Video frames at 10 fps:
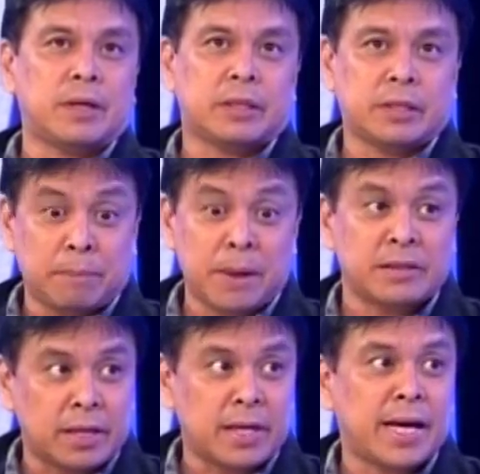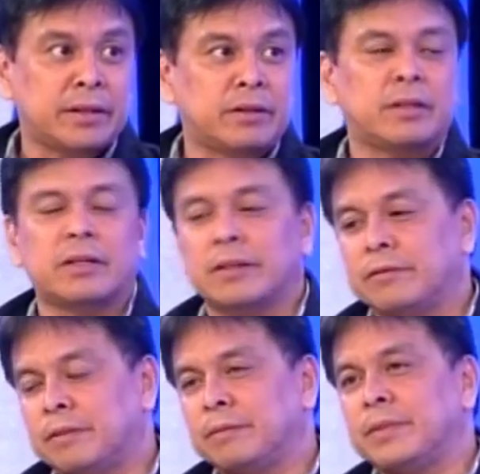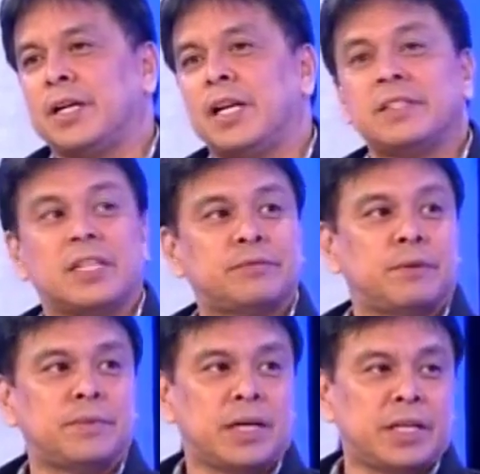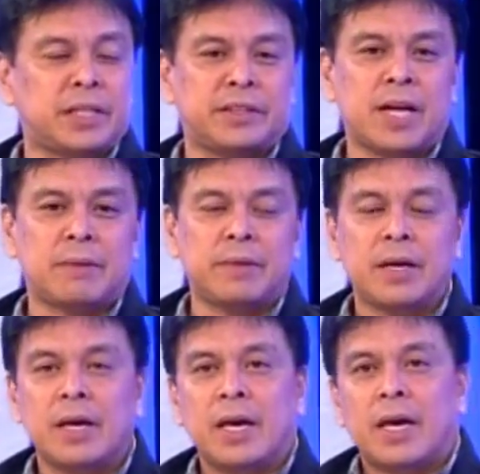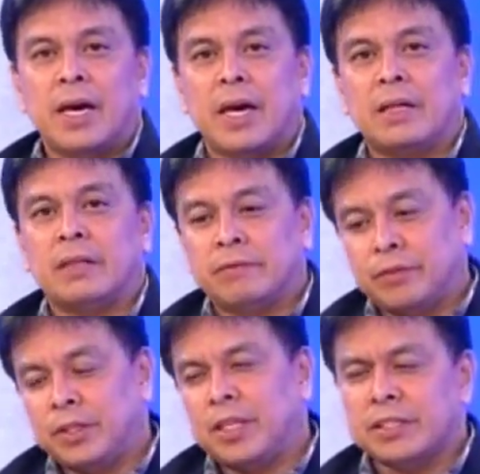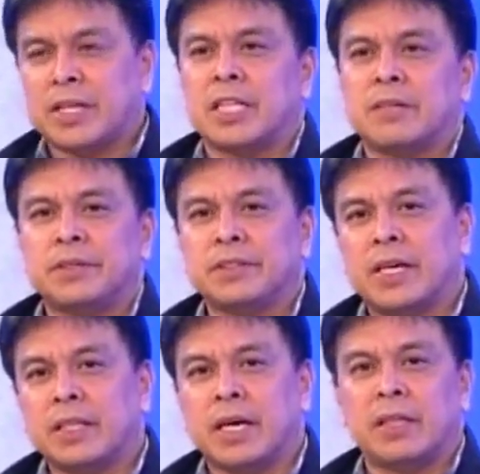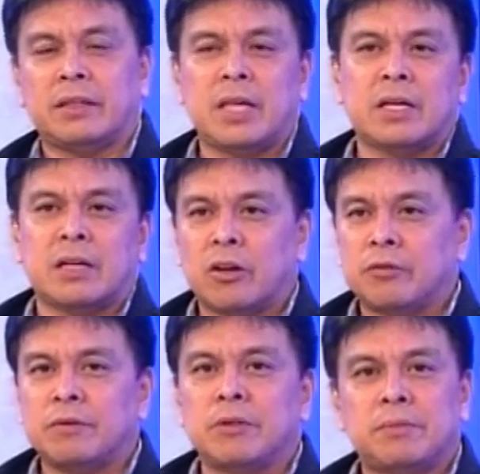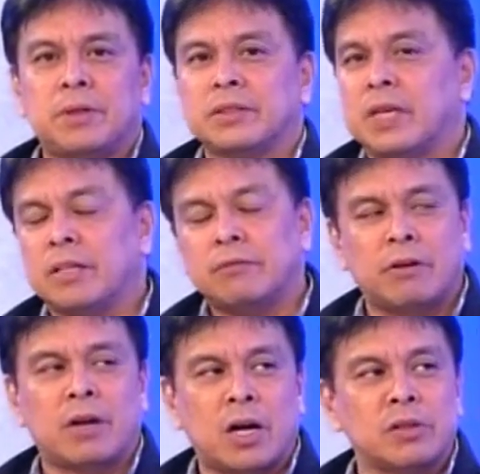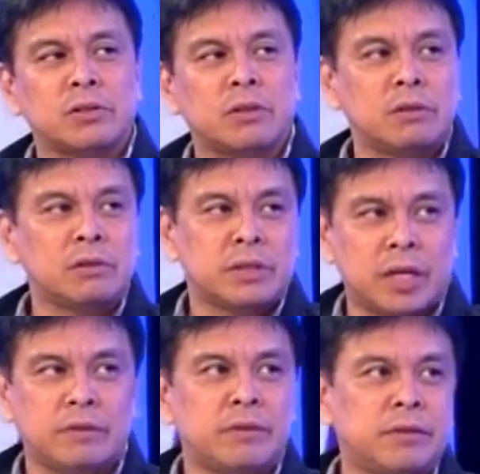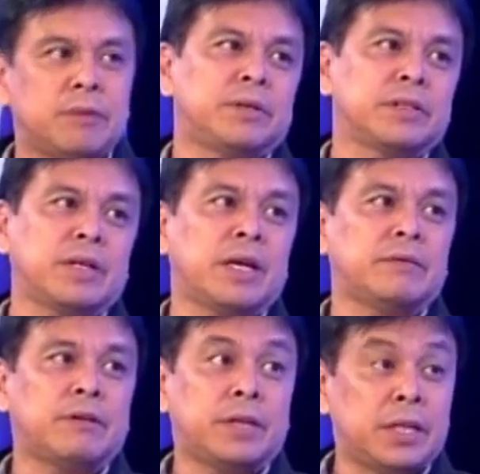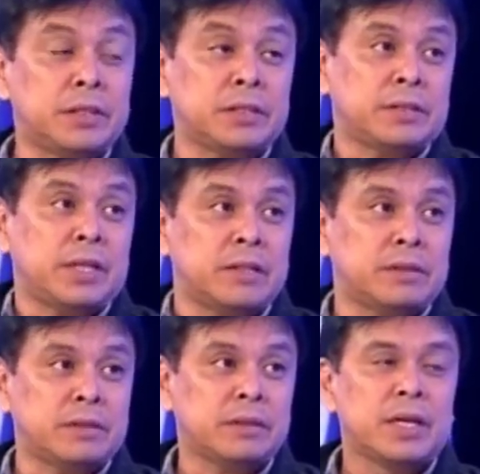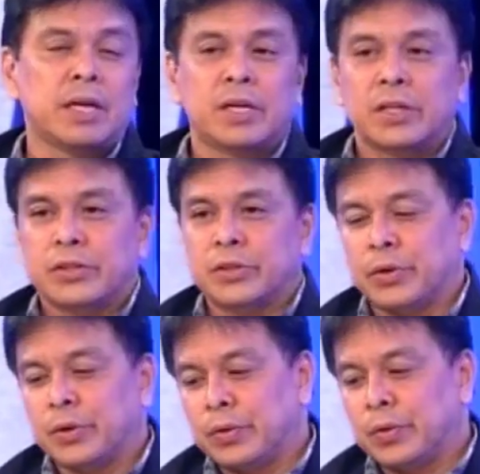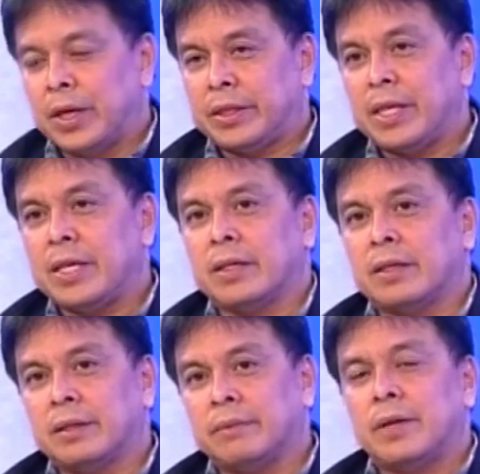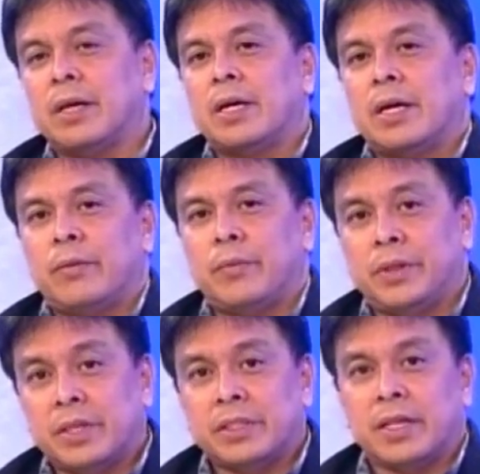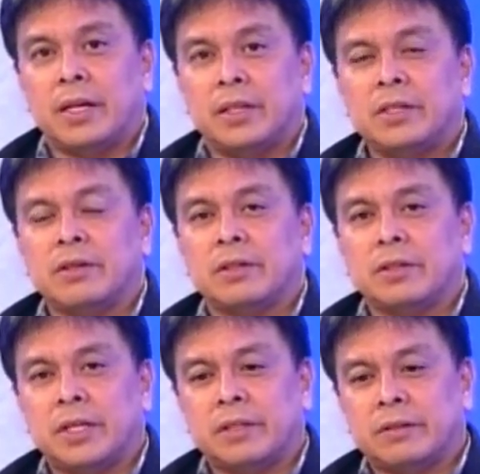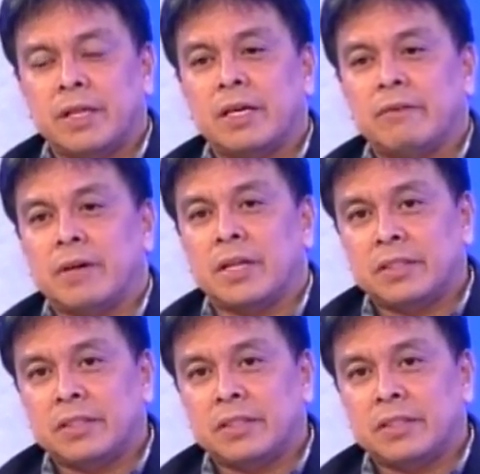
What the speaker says: depends a lot from the releases from the Angat Dam. And with this 90%, I think around 50% for households and 50% for the industries. So I think with this El Nino, there is really a very